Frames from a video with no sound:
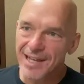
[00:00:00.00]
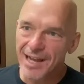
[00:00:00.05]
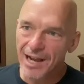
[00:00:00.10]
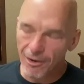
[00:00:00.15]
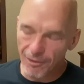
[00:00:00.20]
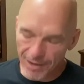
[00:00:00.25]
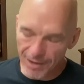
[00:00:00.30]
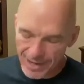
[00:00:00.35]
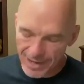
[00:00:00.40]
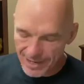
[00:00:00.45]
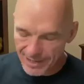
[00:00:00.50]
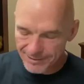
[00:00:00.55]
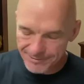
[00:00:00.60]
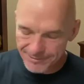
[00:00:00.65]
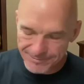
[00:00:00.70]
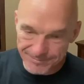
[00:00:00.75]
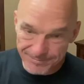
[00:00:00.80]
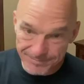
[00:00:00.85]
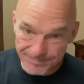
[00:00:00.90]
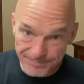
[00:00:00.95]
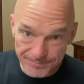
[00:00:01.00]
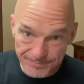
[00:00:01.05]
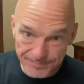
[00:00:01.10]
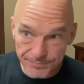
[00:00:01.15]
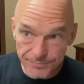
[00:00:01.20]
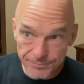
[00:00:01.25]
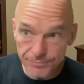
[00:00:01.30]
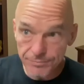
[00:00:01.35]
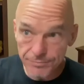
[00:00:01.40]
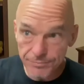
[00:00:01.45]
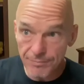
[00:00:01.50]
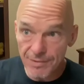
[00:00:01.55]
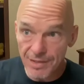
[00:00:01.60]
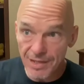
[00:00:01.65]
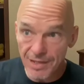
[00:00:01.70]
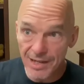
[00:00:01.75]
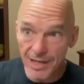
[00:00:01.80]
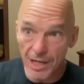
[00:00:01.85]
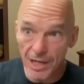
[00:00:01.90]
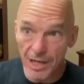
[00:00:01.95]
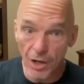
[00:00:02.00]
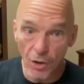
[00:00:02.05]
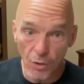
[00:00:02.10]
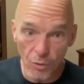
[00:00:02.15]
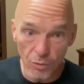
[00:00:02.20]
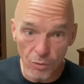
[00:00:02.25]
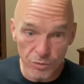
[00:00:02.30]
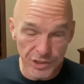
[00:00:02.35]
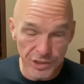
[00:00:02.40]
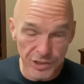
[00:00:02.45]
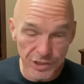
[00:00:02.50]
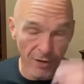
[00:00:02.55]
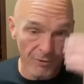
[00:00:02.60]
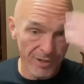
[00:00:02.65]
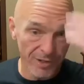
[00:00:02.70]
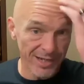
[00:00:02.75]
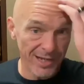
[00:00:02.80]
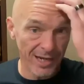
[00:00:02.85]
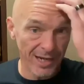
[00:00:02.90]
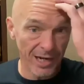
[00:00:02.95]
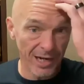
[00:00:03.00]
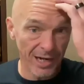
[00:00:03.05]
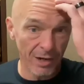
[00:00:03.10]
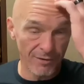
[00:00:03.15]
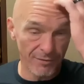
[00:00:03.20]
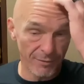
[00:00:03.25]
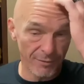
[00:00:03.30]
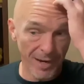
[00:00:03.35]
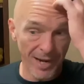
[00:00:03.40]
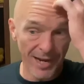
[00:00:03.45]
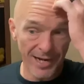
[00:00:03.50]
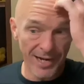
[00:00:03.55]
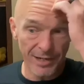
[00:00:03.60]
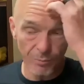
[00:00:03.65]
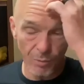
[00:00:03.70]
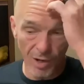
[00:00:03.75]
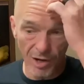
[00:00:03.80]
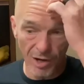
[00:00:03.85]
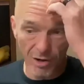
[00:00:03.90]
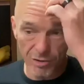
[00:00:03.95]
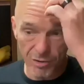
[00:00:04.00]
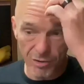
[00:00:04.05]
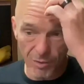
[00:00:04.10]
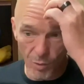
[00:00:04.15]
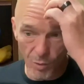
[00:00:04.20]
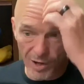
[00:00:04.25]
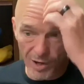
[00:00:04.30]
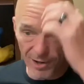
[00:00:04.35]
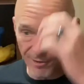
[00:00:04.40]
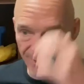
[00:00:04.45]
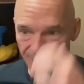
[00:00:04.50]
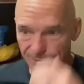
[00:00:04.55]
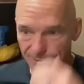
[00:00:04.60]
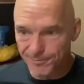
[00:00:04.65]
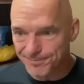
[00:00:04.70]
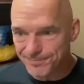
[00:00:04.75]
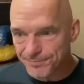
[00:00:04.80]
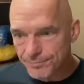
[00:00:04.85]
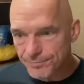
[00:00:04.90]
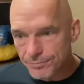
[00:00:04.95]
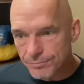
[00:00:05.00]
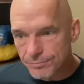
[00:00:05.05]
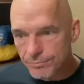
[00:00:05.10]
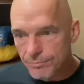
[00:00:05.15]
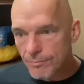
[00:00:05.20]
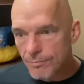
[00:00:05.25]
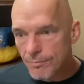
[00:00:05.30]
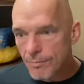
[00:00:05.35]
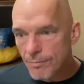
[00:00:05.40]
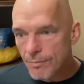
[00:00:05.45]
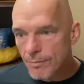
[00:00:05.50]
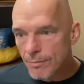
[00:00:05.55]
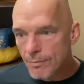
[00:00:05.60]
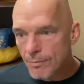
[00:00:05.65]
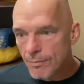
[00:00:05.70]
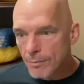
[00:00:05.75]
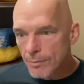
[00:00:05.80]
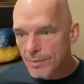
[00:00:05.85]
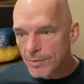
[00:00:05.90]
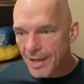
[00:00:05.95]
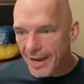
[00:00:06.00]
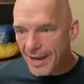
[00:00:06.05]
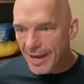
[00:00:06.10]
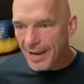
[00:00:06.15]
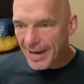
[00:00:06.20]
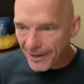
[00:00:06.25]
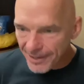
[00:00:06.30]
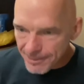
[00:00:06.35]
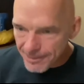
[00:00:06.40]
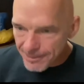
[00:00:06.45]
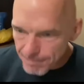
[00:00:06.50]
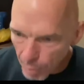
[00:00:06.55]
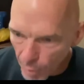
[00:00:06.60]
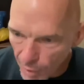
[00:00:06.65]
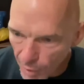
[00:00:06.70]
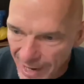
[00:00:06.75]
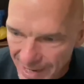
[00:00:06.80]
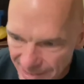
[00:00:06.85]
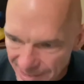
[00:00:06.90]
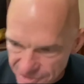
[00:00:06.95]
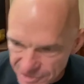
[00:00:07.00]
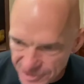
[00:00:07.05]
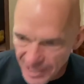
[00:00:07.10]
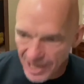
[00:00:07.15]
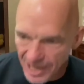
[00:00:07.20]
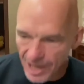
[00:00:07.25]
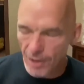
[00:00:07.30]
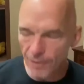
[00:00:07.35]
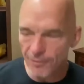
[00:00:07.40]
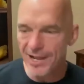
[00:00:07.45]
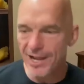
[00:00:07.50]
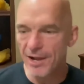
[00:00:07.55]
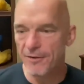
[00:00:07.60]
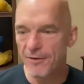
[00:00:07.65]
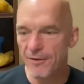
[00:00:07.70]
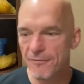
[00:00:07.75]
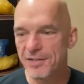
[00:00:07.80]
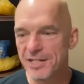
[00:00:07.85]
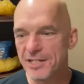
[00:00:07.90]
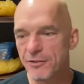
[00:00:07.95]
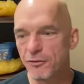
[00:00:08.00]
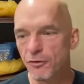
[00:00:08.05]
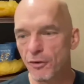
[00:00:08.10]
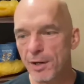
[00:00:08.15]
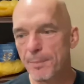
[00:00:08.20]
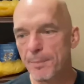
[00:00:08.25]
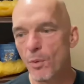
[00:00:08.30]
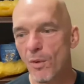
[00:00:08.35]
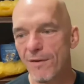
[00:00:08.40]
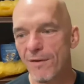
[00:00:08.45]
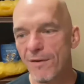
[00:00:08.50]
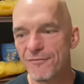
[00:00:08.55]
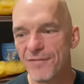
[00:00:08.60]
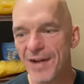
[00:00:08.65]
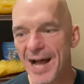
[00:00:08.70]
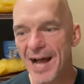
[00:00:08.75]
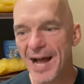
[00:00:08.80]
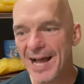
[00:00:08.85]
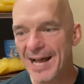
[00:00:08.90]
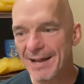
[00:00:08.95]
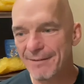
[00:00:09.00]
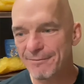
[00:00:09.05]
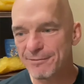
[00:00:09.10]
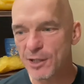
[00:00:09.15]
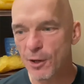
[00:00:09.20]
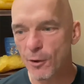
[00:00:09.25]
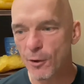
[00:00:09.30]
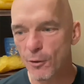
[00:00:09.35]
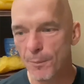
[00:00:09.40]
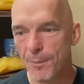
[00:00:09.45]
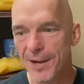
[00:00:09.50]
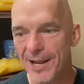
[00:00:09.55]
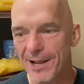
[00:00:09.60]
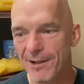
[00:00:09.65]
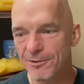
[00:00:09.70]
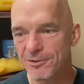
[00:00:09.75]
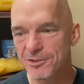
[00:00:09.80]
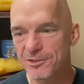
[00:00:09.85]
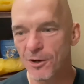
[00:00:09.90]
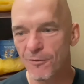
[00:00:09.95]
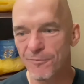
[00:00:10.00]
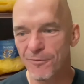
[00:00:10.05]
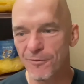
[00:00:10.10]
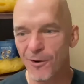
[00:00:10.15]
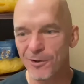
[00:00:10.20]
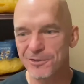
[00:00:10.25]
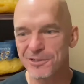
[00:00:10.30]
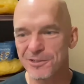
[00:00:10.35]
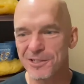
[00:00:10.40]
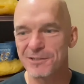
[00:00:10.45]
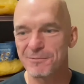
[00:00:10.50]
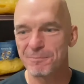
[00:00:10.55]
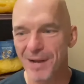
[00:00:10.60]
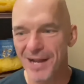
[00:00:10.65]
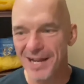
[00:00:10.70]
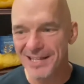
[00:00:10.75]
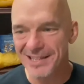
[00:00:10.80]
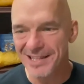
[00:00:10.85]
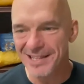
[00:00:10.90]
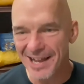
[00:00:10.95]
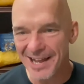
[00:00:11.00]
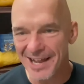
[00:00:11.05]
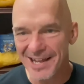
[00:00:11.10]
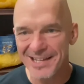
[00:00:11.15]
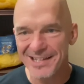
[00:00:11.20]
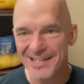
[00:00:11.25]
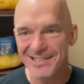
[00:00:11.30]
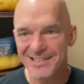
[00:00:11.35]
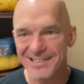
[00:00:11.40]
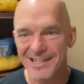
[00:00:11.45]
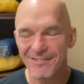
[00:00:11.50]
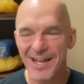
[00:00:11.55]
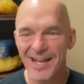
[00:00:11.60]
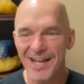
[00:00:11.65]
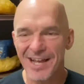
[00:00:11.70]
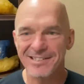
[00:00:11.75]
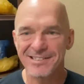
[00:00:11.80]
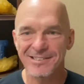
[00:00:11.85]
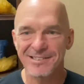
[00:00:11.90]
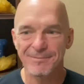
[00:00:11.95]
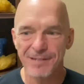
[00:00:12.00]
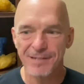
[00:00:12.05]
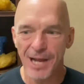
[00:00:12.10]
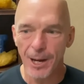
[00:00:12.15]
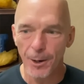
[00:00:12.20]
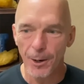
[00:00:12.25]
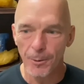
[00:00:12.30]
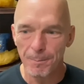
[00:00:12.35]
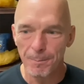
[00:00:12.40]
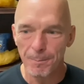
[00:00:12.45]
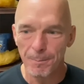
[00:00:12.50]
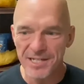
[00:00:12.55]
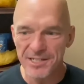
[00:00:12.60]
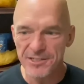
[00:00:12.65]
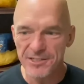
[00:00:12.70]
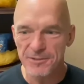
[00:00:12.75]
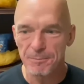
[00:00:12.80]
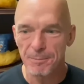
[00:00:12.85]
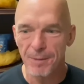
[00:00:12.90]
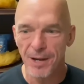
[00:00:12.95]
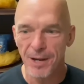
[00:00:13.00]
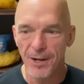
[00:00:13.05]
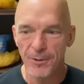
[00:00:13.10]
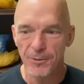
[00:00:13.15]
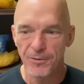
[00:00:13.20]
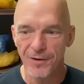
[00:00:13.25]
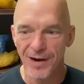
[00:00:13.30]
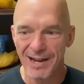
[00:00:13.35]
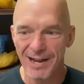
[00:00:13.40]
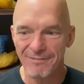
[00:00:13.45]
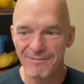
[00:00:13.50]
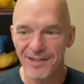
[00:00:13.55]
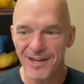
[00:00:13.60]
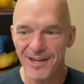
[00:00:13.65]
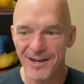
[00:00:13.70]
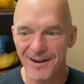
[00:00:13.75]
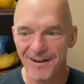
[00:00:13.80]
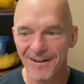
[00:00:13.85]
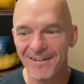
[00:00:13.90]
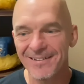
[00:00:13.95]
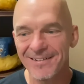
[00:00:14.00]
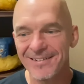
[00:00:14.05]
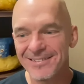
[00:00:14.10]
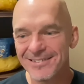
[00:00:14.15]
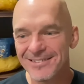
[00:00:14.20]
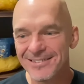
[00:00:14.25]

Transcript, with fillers: All right. Hello, Joni. Hello, everybody. Welcome, welcome. Aaron Bradshaw down 53.5 total pounds so far since May the 8th. Now that's called beast mode right there.